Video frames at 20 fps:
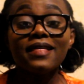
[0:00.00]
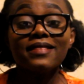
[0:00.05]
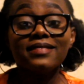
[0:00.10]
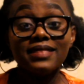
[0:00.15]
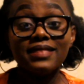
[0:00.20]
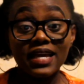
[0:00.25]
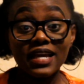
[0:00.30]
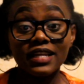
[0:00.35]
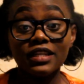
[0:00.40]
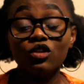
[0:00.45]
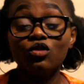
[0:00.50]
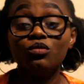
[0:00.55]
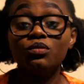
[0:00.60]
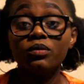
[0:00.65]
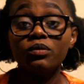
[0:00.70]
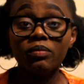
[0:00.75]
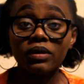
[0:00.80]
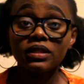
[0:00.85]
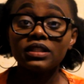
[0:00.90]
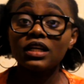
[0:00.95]
then it would
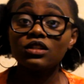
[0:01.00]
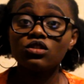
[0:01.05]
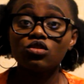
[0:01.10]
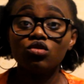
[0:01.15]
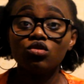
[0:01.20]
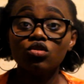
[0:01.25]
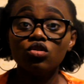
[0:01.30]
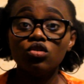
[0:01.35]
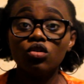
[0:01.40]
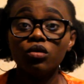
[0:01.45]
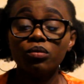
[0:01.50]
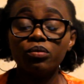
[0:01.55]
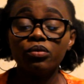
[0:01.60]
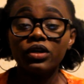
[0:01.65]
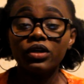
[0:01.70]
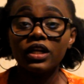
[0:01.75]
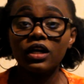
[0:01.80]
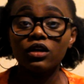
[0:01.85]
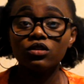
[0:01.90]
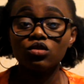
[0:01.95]
be better to do your
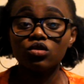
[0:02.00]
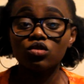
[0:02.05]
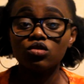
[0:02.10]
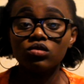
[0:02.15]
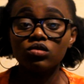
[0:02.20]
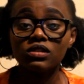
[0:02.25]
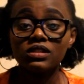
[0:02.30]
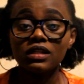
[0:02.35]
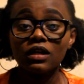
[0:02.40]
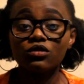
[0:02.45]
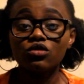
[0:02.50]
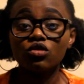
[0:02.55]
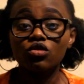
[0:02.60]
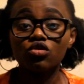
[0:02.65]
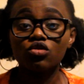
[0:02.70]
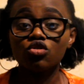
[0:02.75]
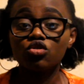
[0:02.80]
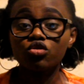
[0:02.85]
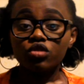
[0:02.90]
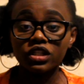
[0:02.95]
braid out or twist out on
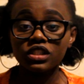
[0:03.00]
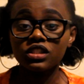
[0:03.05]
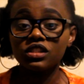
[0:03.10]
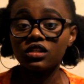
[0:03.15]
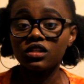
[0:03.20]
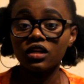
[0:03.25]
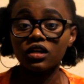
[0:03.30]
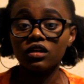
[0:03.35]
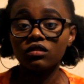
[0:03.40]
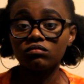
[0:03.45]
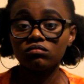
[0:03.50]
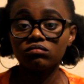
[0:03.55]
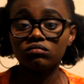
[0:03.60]
stretched hair.